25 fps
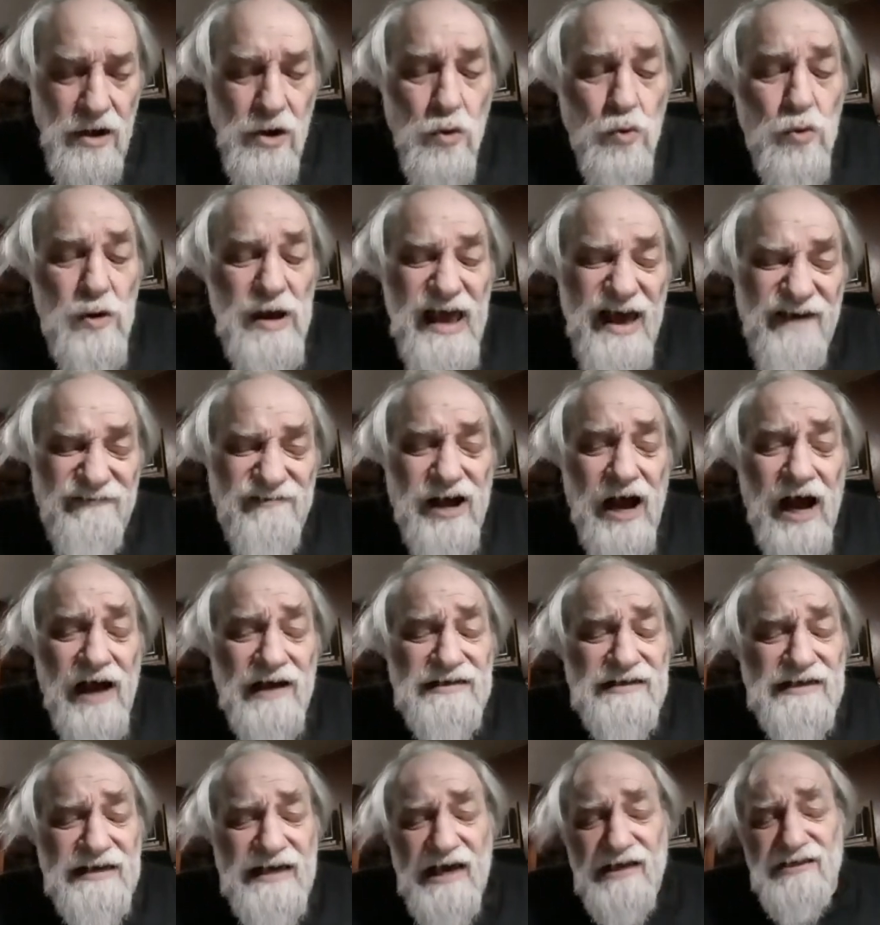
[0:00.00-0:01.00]
We have
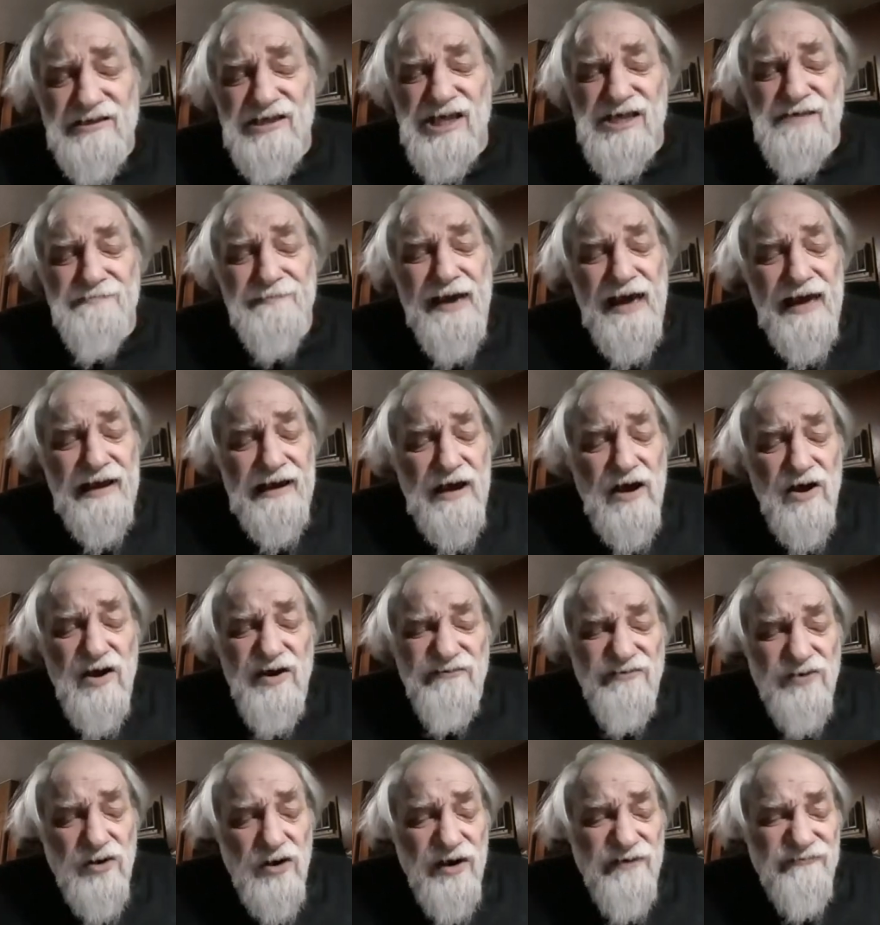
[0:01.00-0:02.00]
got to get this man out
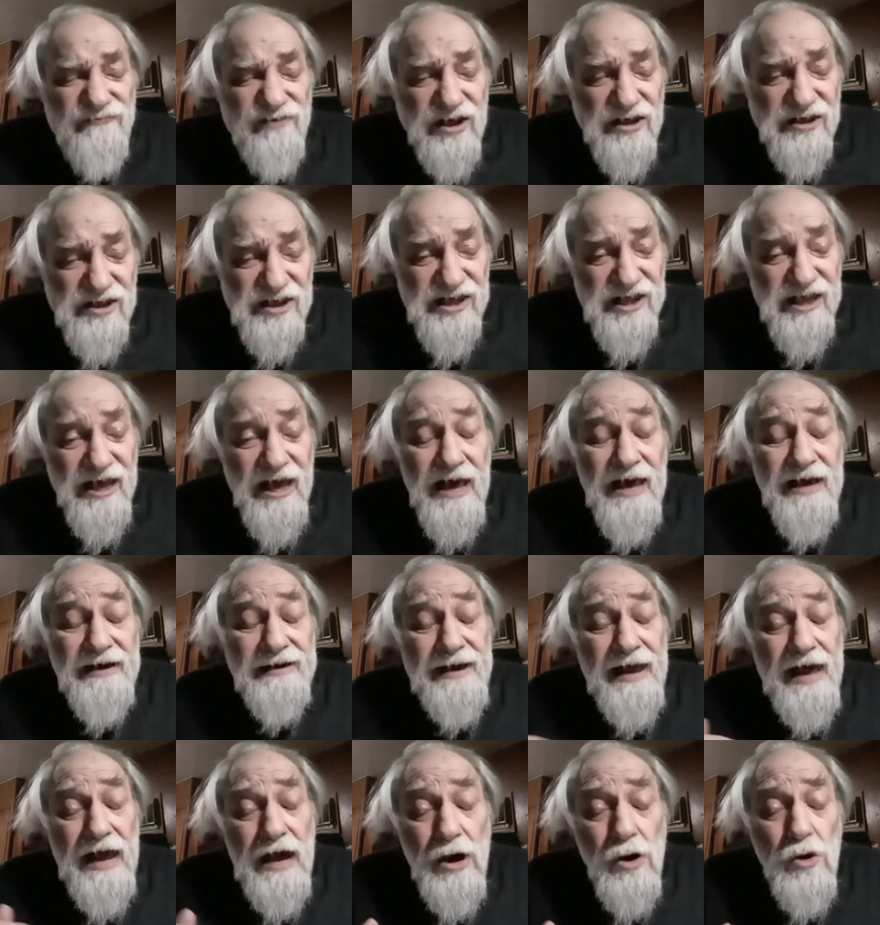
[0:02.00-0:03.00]
of office.
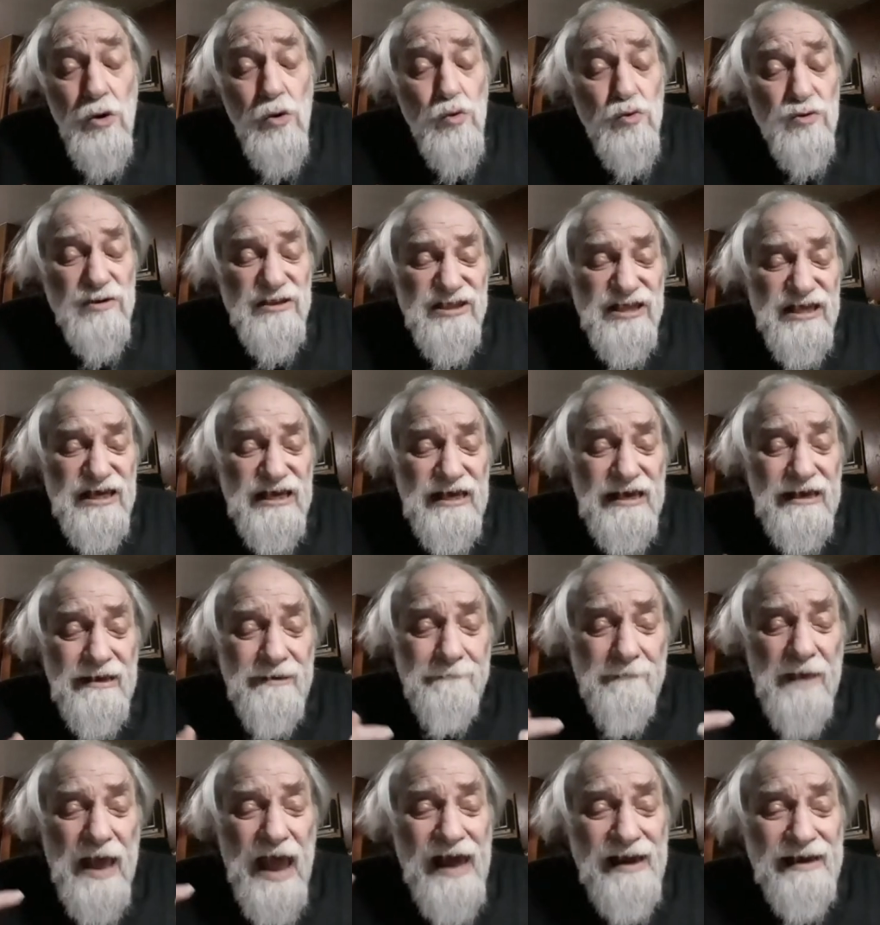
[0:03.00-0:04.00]
Now, with the
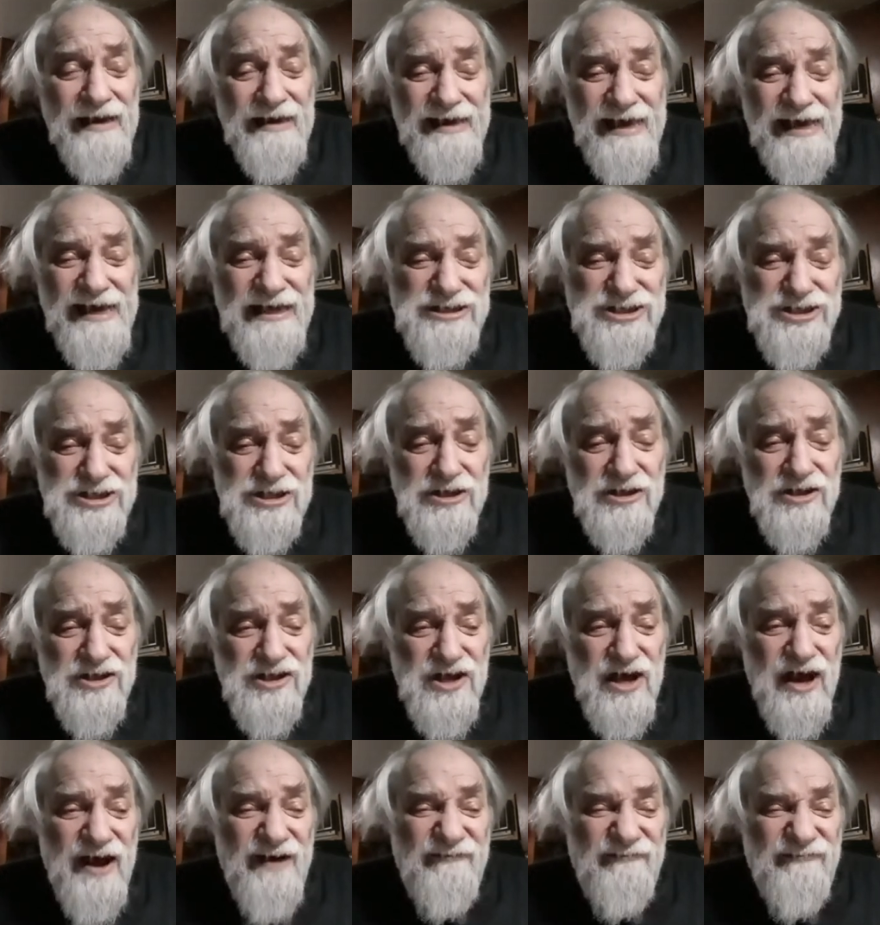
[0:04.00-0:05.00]
allegations
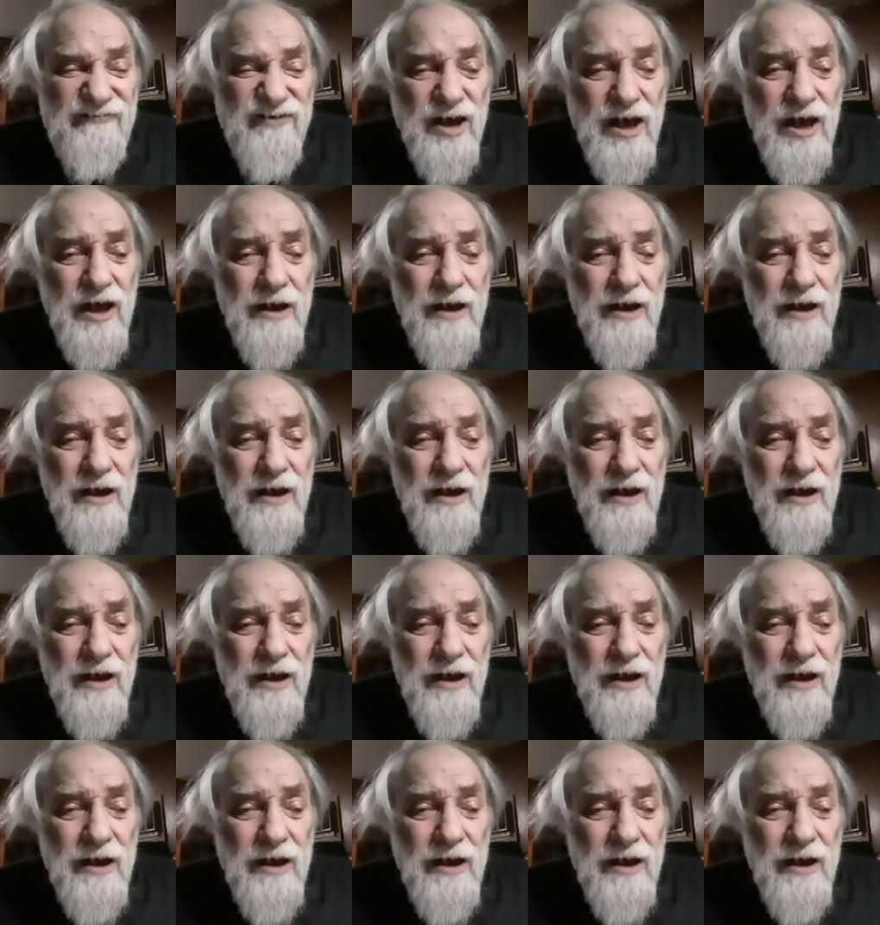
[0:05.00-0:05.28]
of